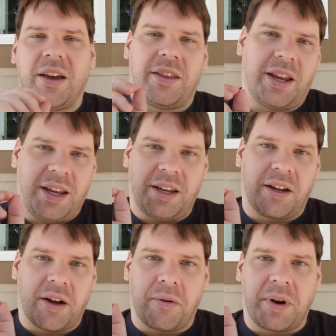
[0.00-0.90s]
They need to
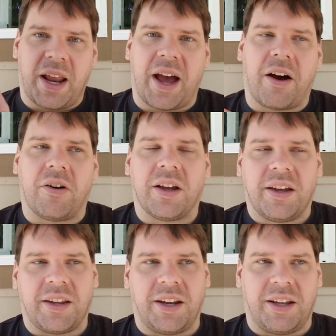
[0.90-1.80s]
go now.
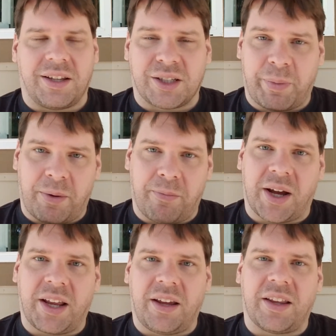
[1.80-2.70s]
They need to spend
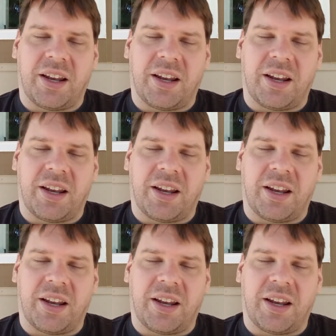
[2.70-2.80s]
money.